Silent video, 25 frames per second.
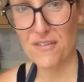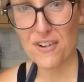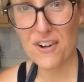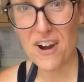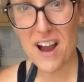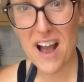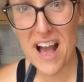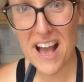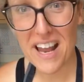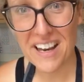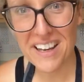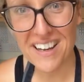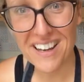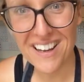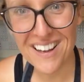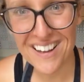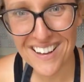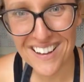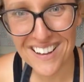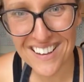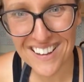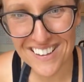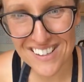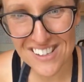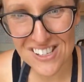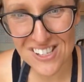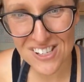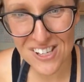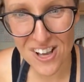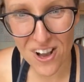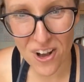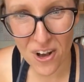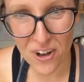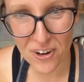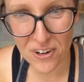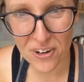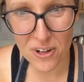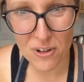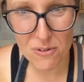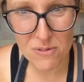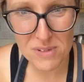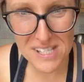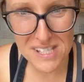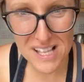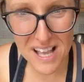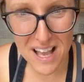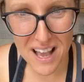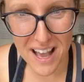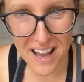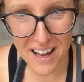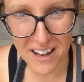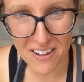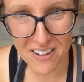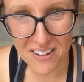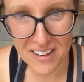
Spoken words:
Anne. Sean, who was that? Hang on.